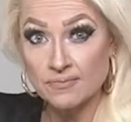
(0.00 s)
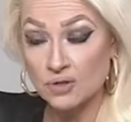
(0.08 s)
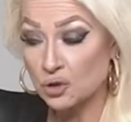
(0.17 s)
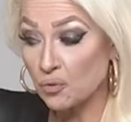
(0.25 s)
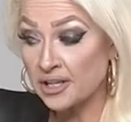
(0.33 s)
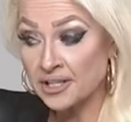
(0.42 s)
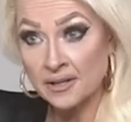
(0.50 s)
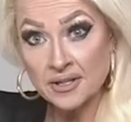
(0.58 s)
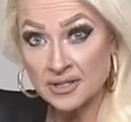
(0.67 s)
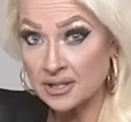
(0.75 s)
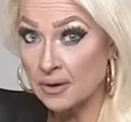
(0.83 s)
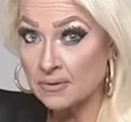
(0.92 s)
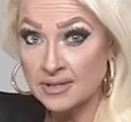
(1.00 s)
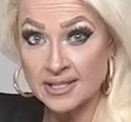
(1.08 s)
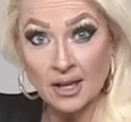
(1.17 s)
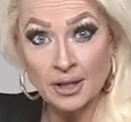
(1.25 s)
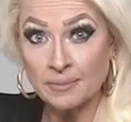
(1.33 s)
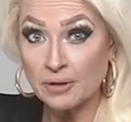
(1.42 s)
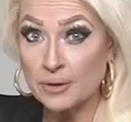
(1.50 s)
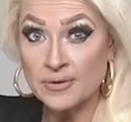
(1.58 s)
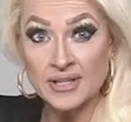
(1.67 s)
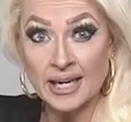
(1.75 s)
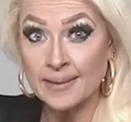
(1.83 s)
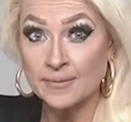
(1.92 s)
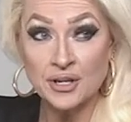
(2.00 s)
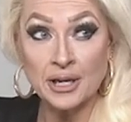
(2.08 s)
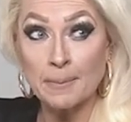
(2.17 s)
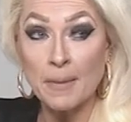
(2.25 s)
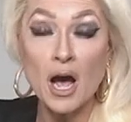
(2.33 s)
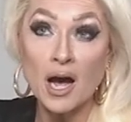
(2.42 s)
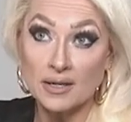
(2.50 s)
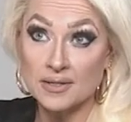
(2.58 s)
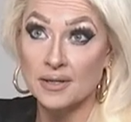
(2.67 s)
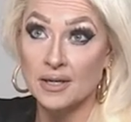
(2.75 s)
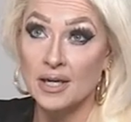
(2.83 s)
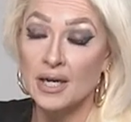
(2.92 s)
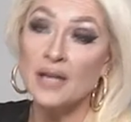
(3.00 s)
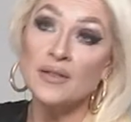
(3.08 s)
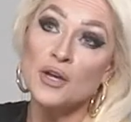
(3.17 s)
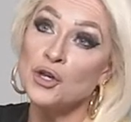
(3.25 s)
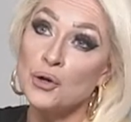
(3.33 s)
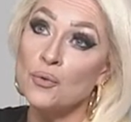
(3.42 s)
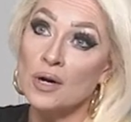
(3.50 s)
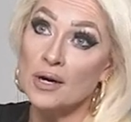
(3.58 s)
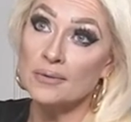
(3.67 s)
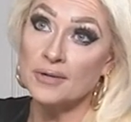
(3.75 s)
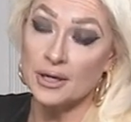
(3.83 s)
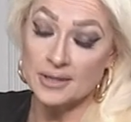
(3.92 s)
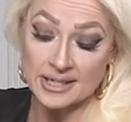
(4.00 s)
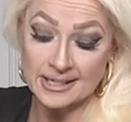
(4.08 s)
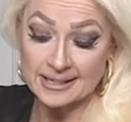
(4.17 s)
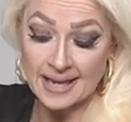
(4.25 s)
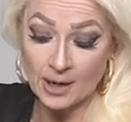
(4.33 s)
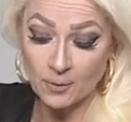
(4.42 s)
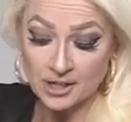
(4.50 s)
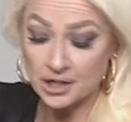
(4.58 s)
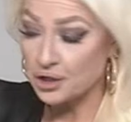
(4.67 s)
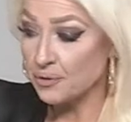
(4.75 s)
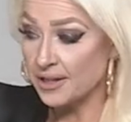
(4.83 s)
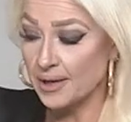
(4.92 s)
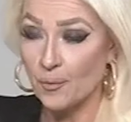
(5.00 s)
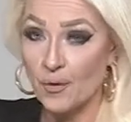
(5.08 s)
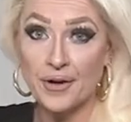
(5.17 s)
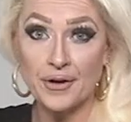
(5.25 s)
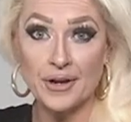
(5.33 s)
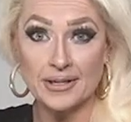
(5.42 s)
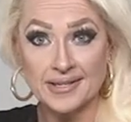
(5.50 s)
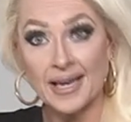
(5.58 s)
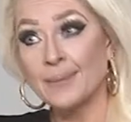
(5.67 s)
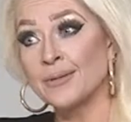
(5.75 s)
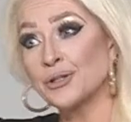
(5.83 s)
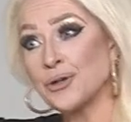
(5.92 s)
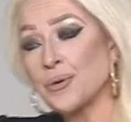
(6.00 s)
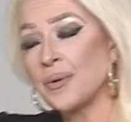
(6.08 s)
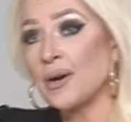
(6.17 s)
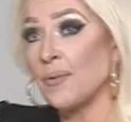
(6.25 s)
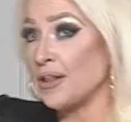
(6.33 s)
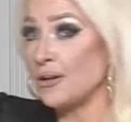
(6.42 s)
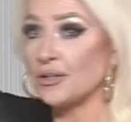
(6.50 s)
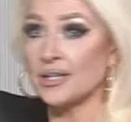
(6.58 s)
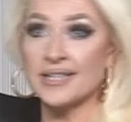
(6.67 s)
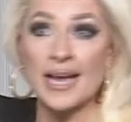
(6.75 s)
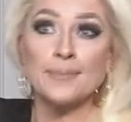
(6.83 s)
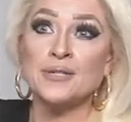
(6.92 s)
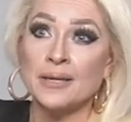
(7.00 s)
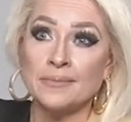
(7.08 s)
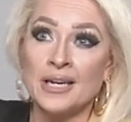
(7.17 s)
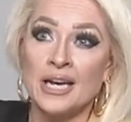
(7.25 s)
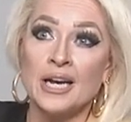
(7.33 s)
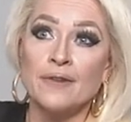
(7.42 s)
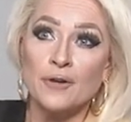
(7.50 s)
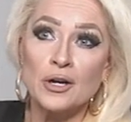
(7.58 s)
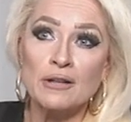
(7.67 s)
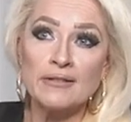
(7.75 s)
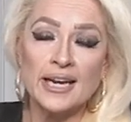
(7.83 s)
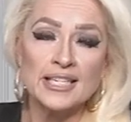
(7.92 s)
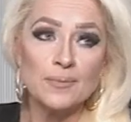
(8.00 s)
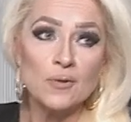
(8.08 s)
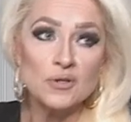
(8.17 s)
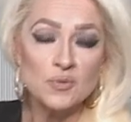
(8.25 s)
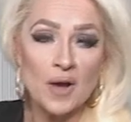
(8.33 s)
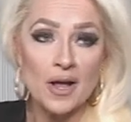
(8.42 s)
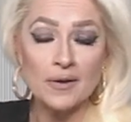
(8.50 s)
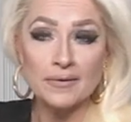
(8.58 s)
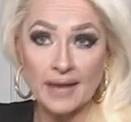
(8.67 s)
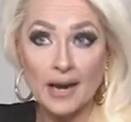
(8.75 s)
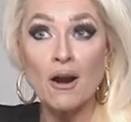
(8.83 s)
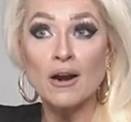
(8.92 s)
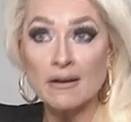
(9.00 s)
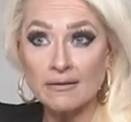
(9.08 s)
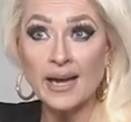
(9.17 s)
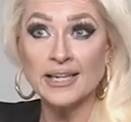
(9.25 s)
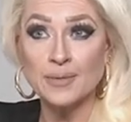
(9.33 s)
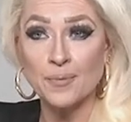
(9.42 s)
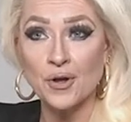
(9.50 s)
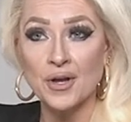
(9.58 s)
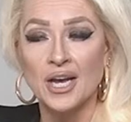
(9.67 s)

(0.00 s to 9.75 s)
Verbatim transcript: tweezing the stones, selling them loose, sending them to you in a box. And then you were, you know, to decide what to do with them, whether you set them in jewelry, whether you just kept them for collectibles. Well, they are collectible.